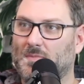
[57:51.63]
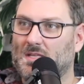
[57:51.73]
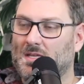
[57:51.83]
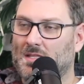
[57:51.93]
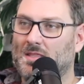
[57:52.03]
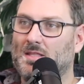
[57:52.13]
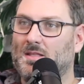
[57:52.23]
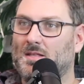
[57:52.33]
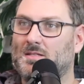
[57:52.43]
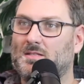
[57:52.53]
in
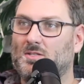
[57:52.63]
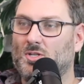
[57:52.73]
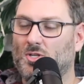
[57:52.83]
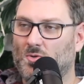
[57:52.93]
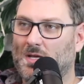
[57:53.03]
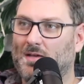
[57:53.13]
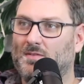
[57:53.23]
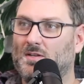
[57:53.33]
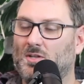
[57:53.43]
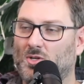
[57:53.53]
this new
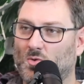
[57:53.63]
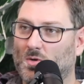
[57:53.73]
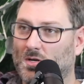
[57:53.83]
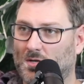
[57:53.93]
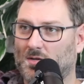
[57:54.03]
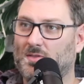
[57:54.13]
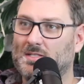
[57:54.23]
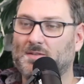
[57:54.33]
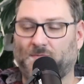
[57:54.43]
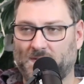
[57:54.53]
heaven, new earth.
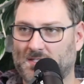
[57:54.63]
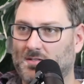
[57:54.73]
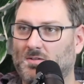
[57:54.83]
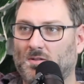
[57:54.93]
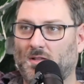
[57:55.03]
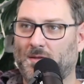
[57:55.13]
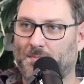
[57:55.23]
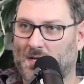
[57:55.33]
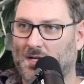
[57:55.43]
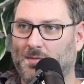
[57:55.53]
It's a physical
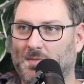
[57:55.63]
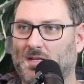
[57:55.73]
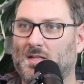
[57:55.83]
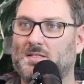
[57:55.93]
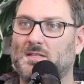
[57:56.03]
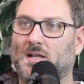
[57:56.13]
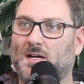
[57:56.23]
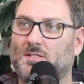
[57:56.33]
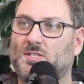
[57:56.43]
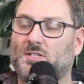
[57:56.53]
embodiment. It's
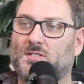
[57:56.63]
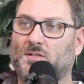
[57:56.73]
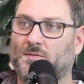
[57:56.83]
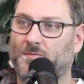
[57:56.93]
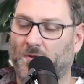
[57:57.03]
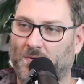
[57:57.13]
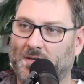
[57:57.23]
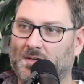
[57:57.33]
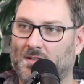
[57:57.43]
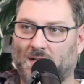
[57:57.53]
not just you're floating
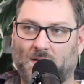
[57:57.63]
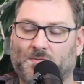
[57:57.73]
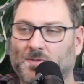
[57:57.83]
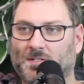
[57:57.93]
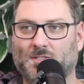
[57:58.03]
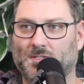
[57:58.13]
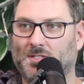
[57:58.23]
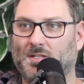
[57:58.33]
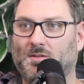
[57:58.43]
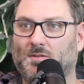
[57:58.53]
on a cloud for
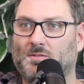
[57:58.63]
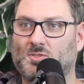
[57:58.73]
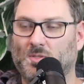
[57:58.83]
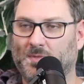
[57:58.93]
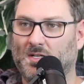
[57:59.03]
eternity strumming a